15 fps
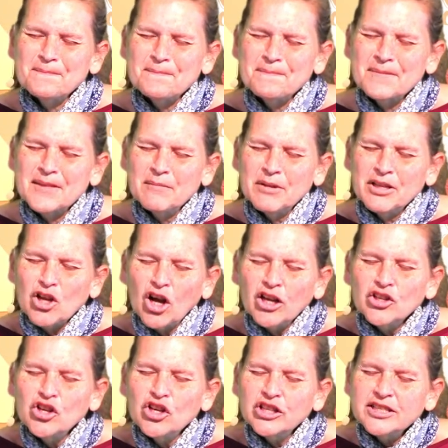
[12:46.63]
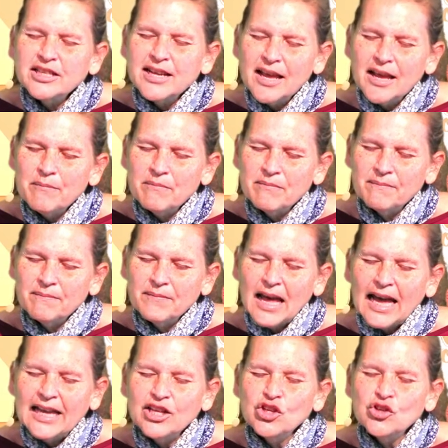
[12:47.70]
But God, you looked at him and
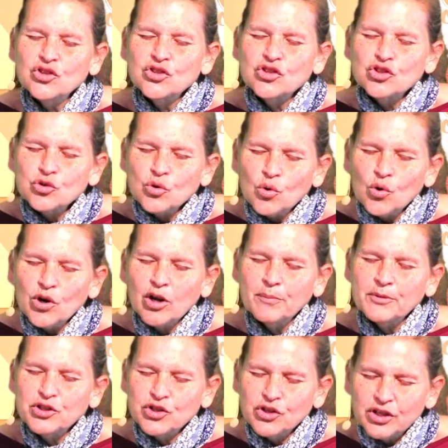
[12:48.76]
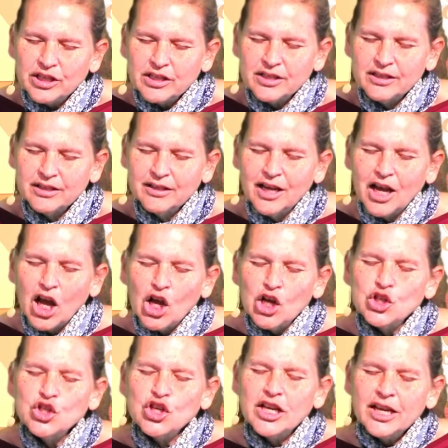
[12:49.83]
you saw an opportunity to
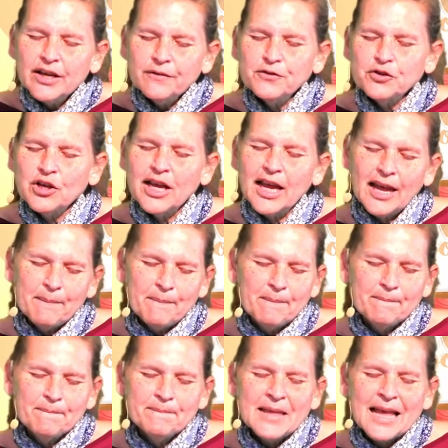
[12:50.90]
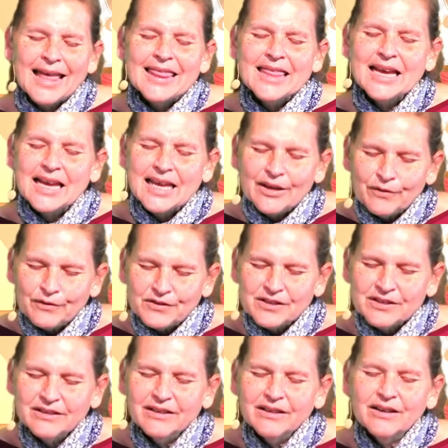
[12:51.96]
give to him the gift
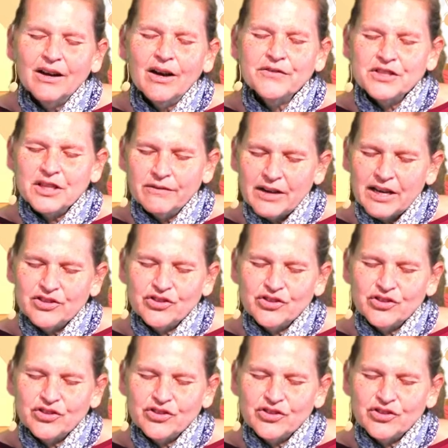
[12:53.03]
of salvation.